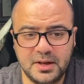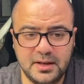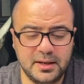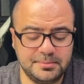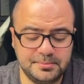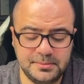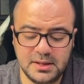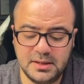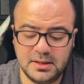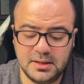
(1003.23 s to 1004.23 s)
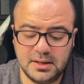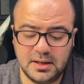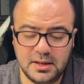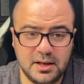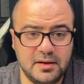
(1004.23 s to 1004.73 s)
yeah,
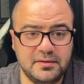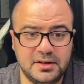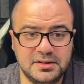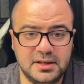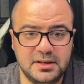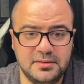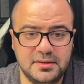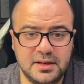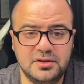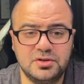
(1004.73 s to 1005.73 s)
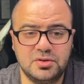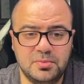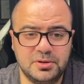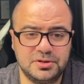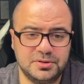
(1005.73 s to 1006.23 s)
have a nice day. Thank you so
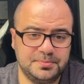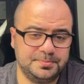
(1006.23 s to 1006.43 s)
much.